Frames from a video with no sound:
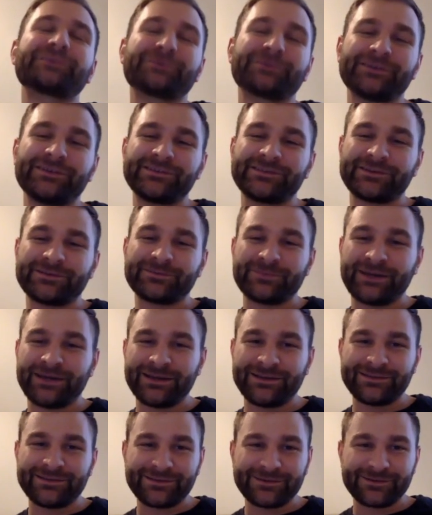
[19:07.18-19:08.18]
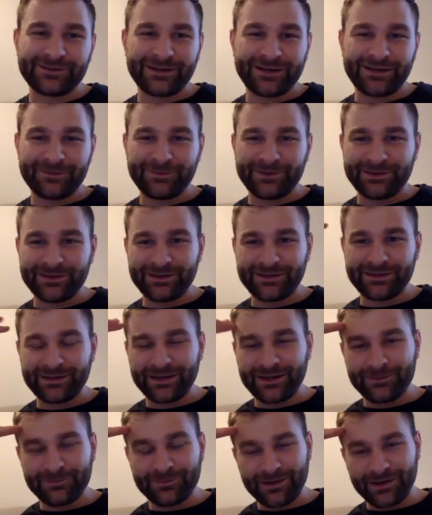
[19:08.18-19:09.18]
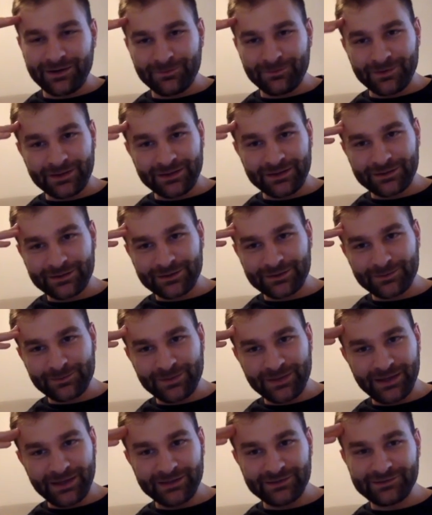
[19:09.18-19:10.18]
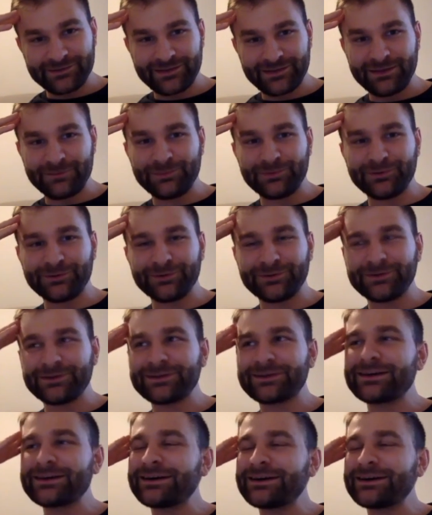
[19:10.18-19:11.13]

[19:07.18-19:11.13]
stories on my Instagram. I'm on their PhDPool.